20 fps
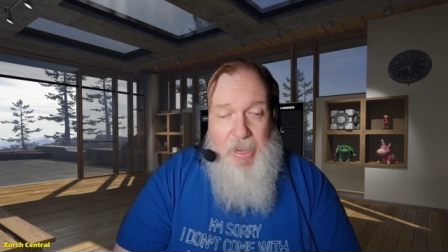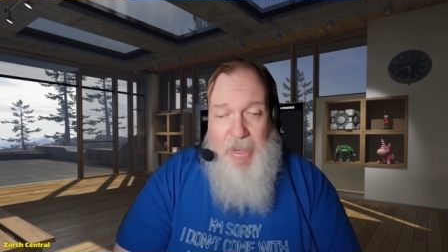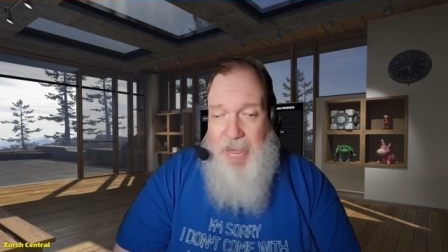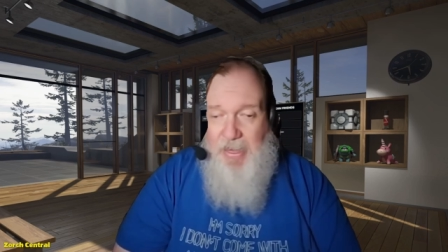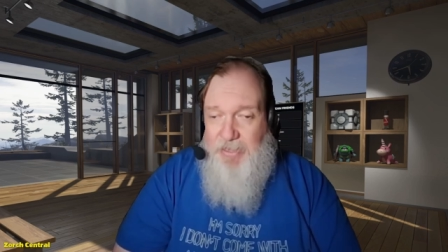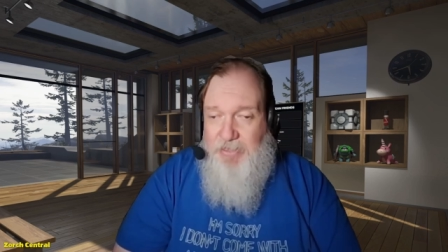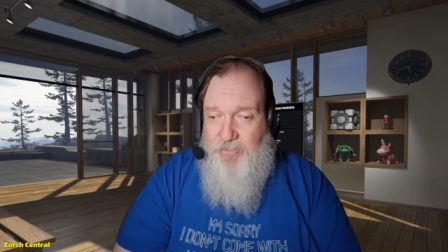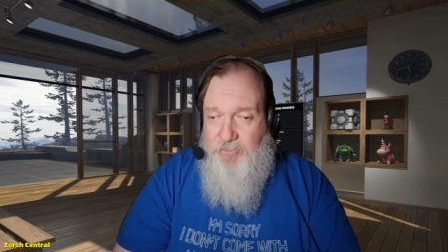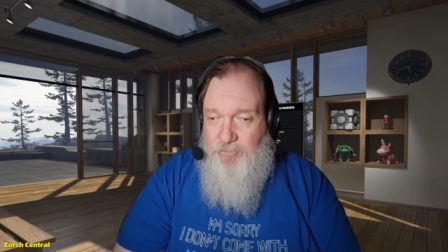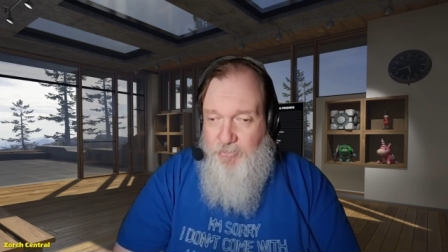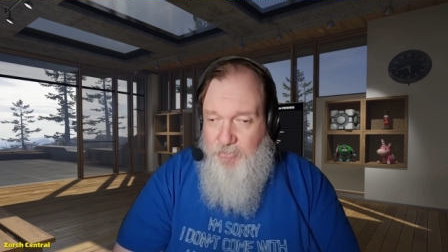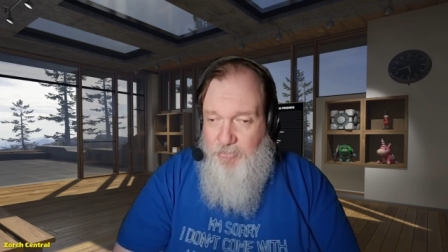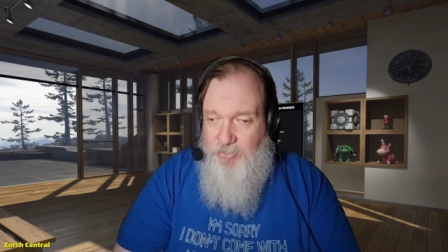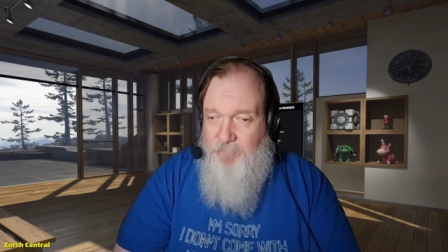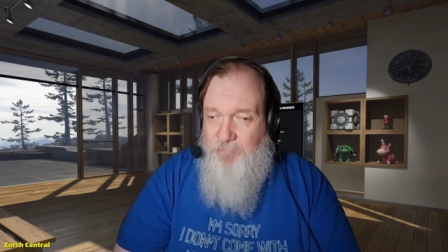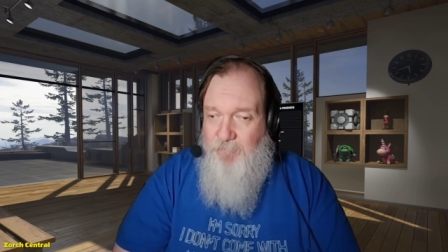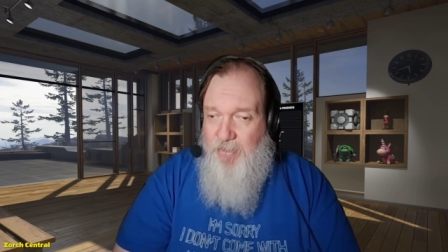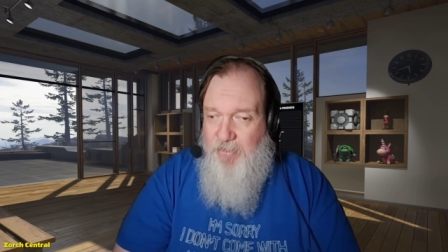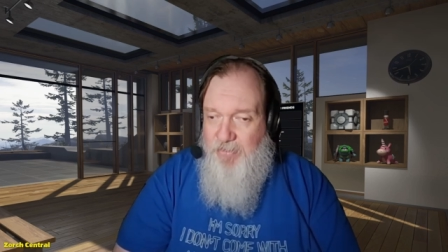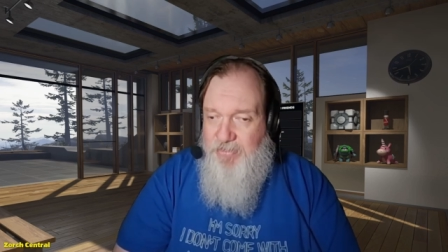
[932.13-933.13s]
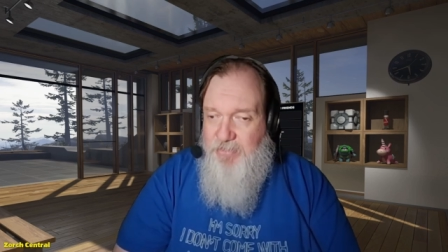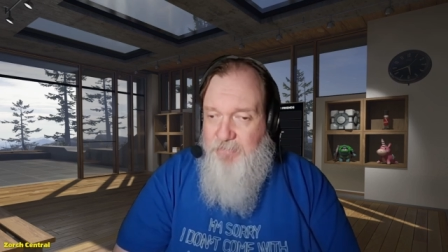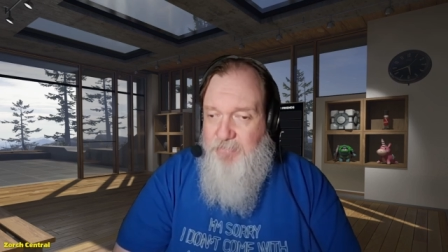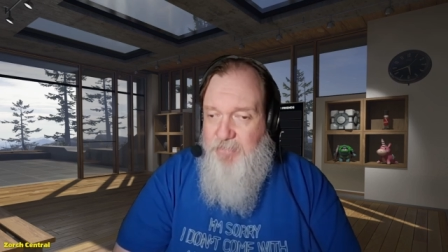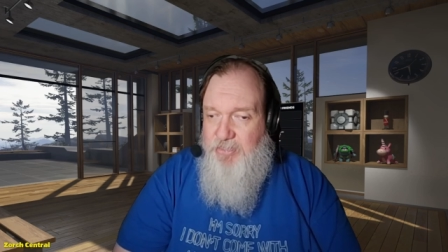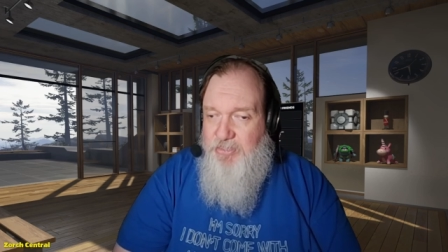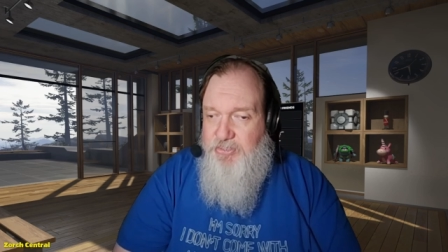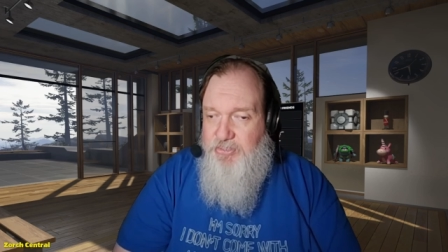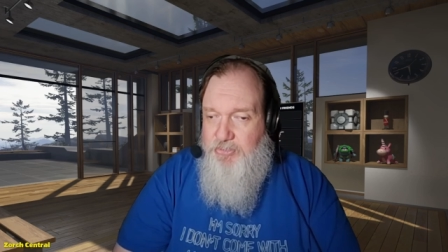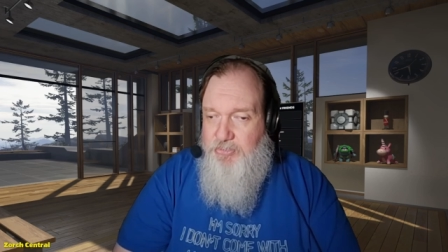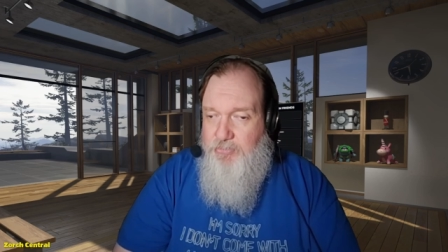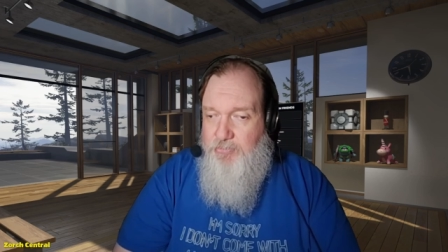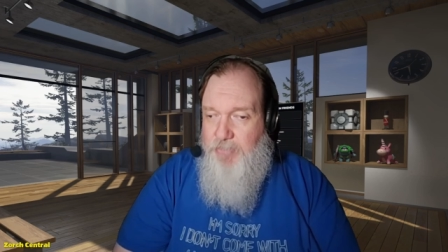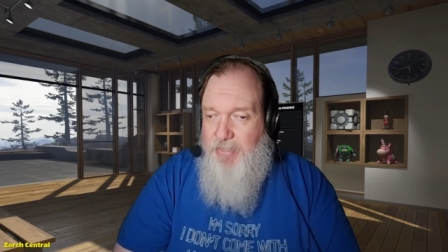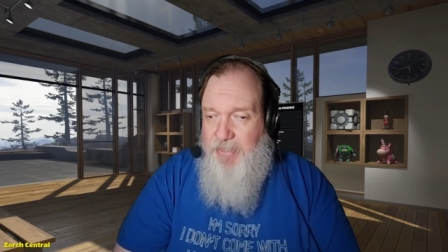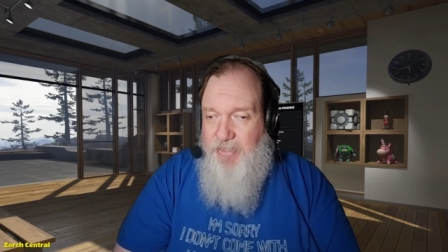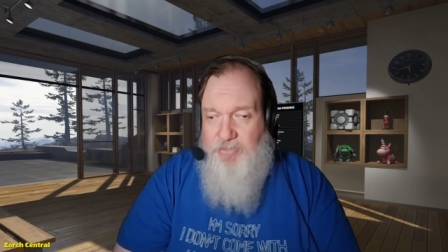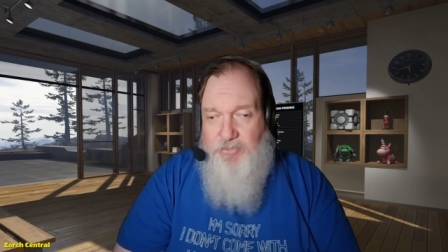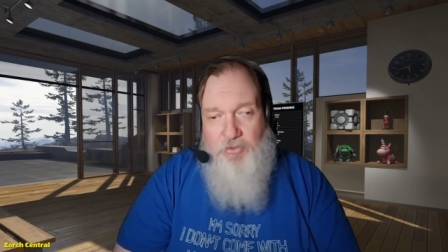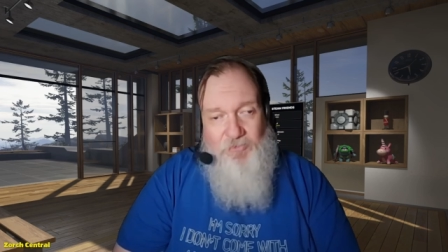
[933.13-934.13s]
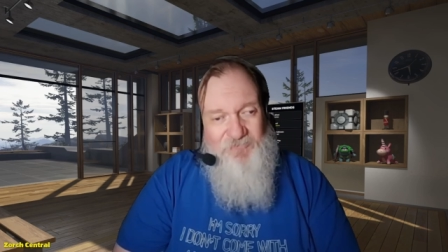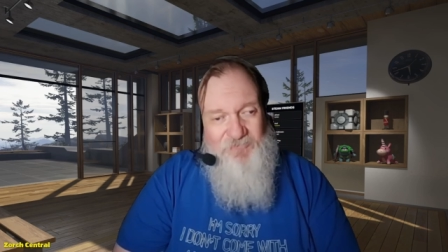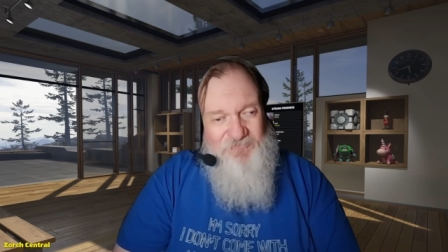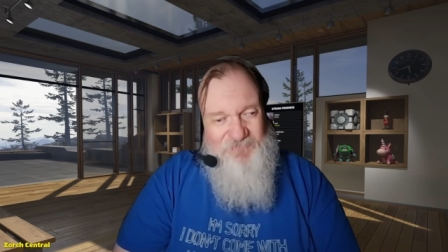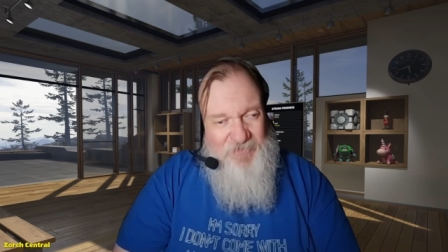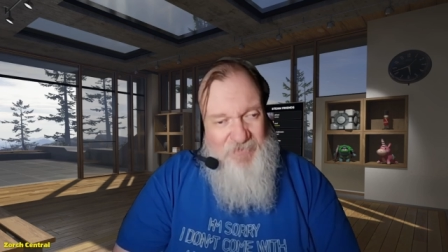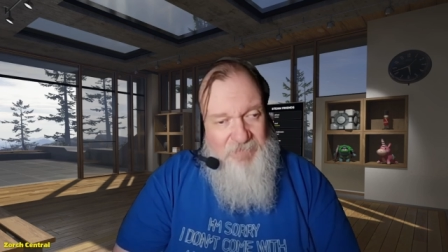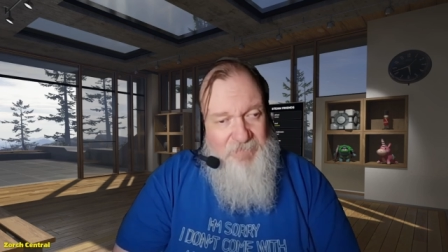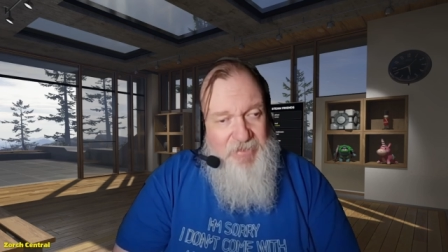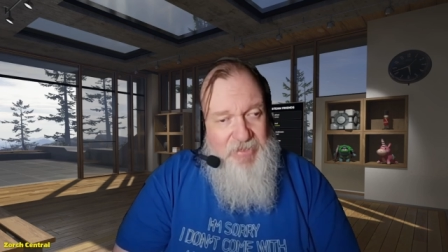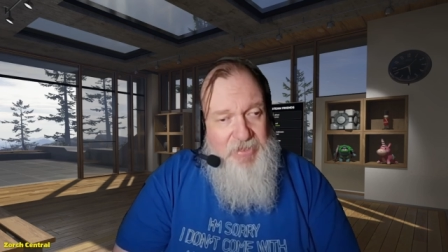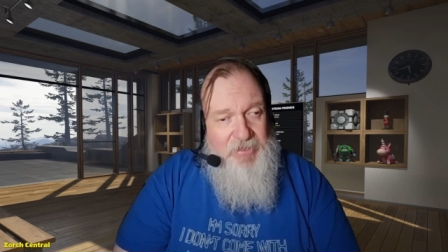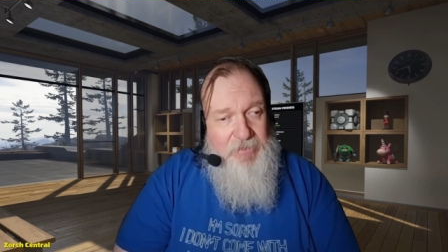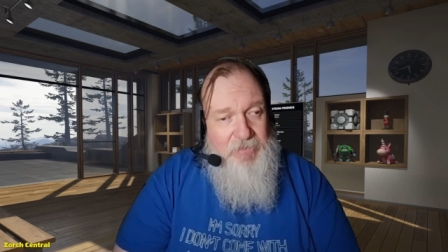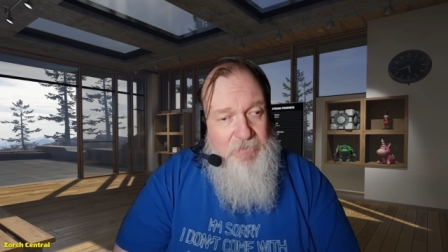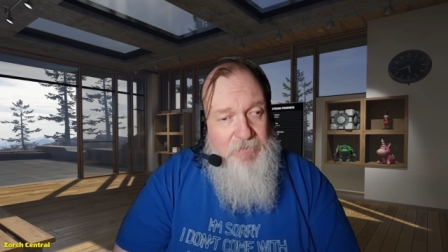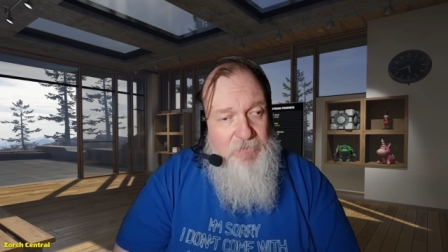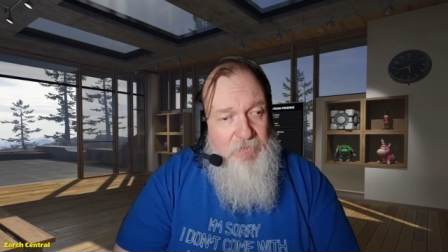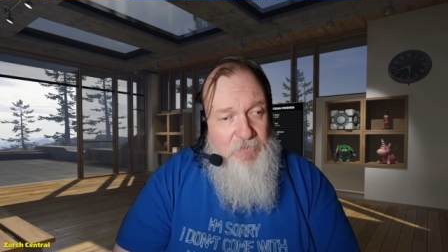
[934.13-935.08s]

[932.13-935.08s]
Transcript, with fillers: I could possibly do a GoFundMe